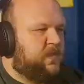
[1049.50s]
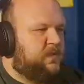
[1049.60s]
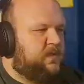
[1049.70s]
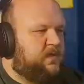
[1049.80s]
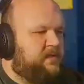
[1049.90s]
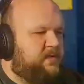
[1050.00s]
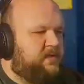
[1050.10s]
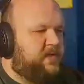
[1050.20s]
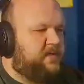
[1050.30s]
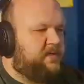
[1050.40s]
there's a
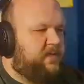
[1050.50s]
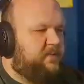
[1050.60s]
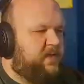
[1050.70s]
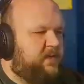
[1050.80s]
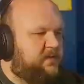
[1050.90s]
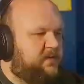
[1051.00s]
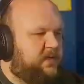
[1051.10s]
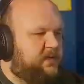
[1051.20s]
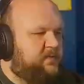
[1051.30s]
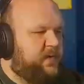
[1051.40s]
chest up here, so
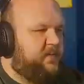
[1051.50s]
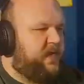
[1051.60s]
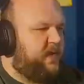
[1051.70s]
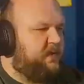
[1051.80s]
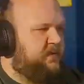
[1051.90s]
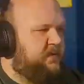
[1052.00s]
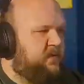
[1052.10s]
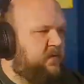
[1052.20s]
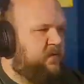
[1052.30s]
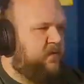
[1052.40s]
that's why I'm heading to the
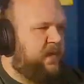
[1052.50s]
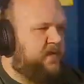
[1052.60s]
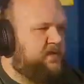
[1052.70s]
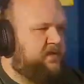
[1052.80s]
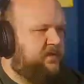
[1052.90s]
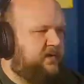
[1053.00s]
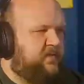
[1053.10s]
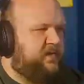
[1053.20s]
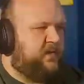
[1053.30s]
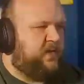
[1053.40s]
northwest. You do have a
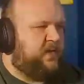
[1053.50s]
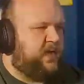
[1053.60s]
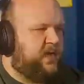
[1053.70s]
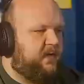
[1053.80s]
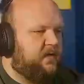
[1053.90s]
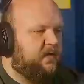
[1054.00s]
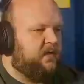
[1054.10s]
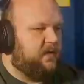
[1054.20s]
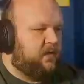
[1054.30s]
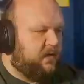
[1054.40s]
little indicator
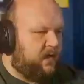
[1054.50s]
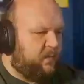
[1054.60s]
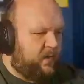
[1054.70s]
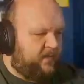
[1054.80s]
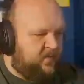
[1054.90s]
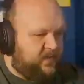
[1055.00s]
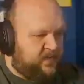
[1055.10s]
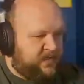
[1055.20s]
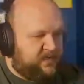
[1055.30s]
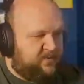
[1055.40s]
whenever a
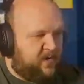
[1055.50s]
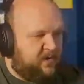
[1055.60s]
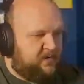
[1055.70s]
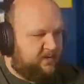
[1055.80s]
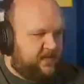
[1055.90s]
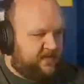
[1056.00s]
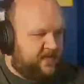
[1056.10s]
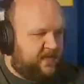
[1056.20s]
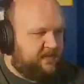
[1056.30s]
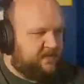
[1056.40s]
chest spawns, so that's
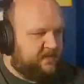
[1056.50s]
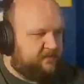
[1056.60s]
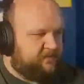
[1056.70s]
nice.